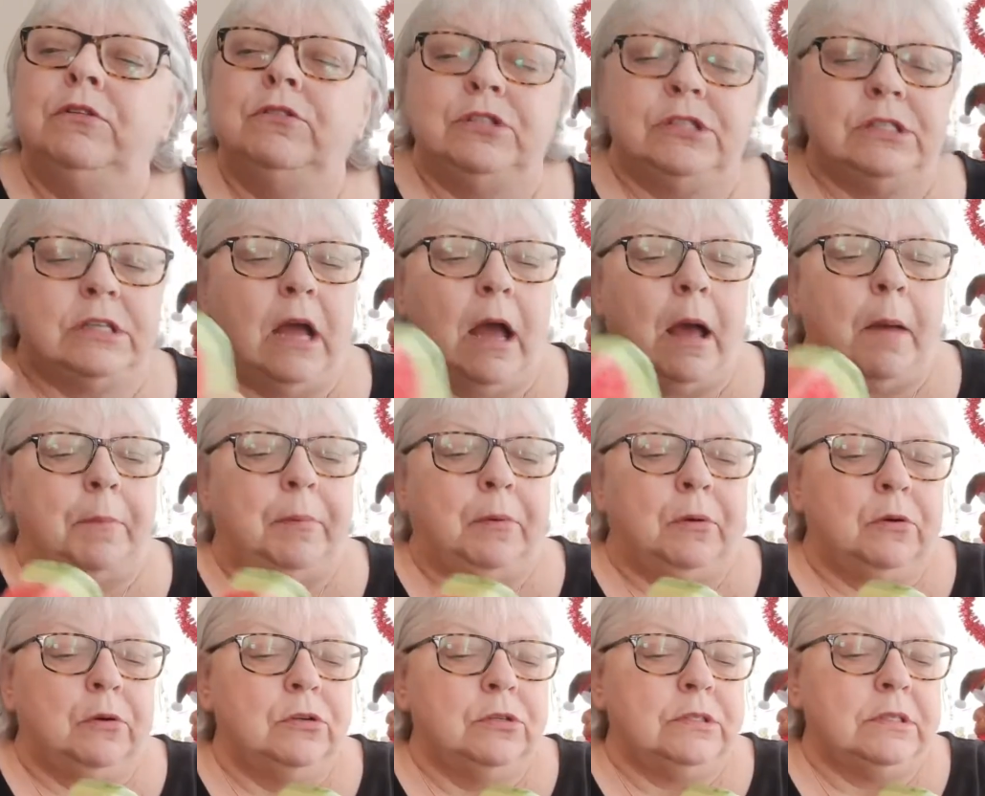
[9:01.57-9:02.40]

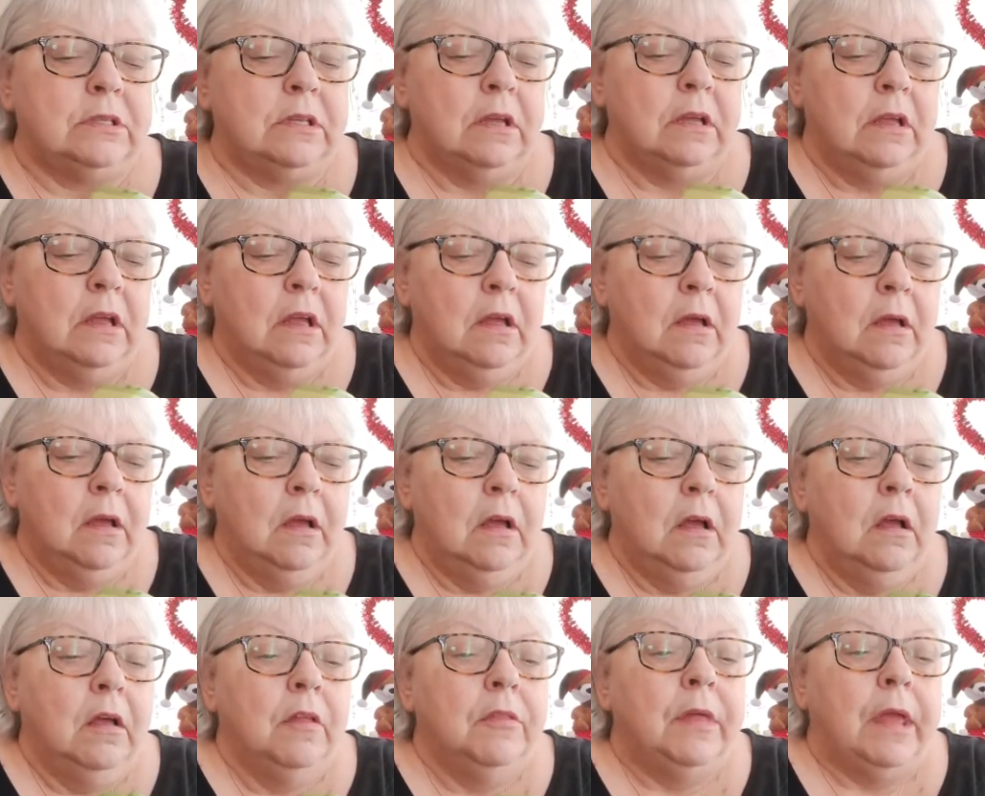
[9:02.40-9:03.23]
stoppers.
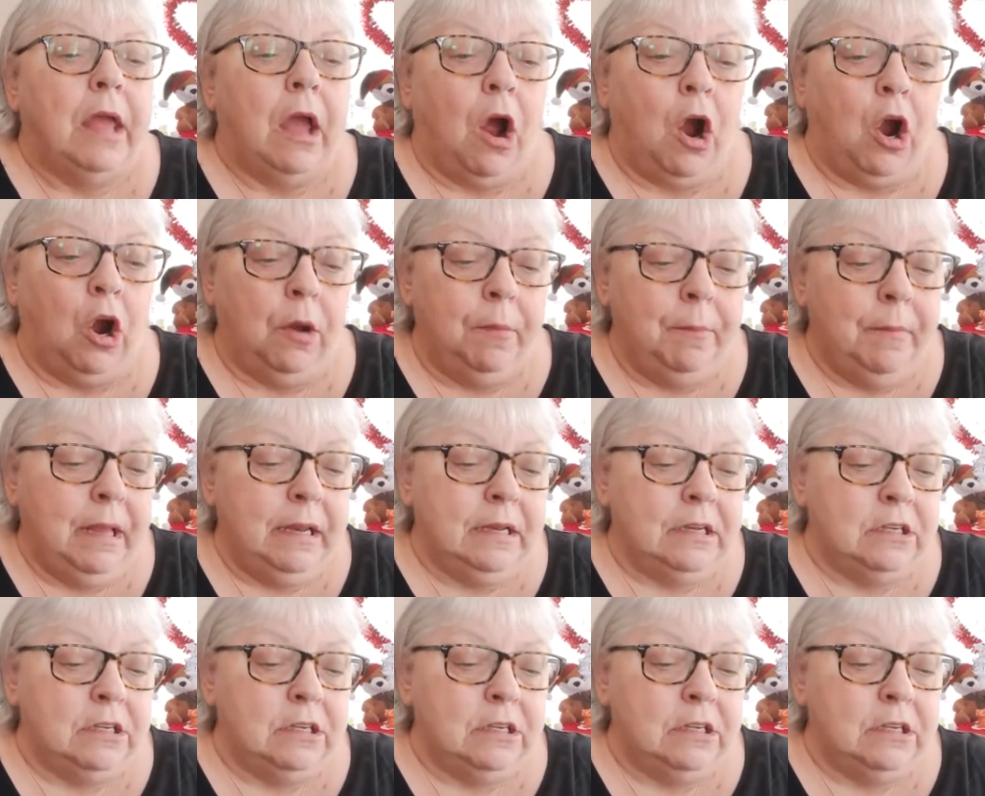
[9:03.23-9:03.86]
They are made